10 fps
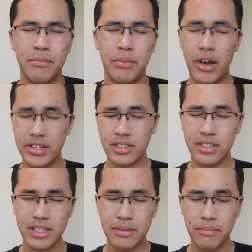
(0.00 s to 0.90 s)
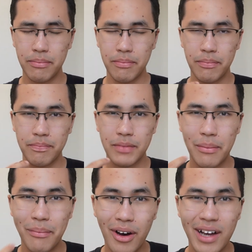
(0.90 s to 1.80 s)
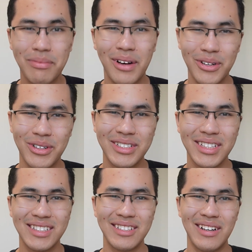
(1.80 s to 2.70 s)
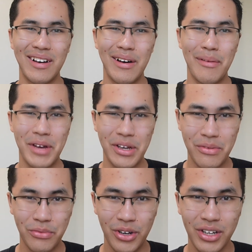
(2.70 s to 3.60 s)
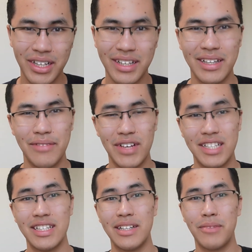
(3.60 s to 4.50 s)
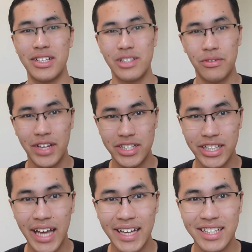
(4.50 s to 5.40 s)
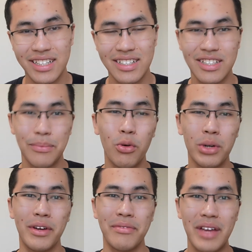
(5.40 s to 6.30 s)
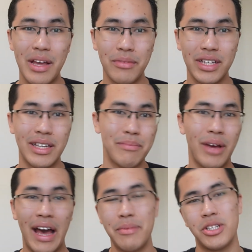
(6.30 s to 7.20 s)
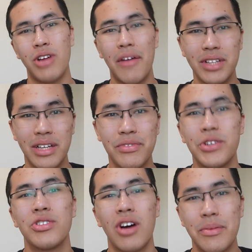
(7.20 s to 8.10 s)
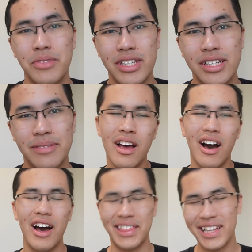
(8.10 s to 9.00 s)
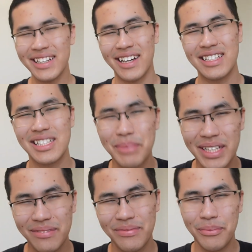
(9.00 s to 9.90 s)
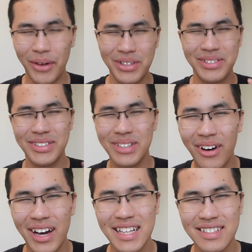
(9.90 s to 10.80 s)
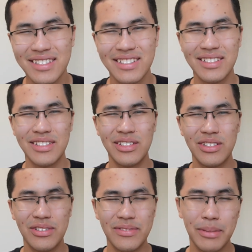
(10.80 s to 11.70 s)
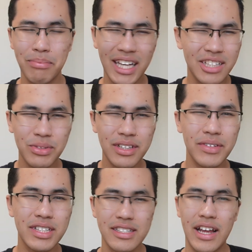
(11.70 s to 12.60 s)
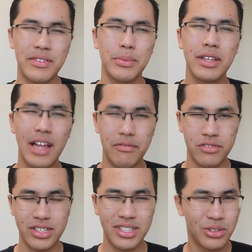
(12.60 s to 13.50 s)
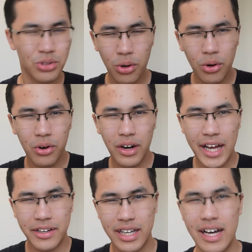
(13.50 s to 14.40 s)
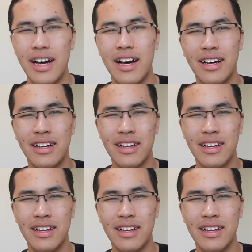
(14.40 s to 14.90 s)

Personally, my priorities are my own work, investing in my self-education, supporting my family, and perhaps traveling a few times a year. I think I can speak for most guys. The place we live in doesn't have to be lavish, nor our car.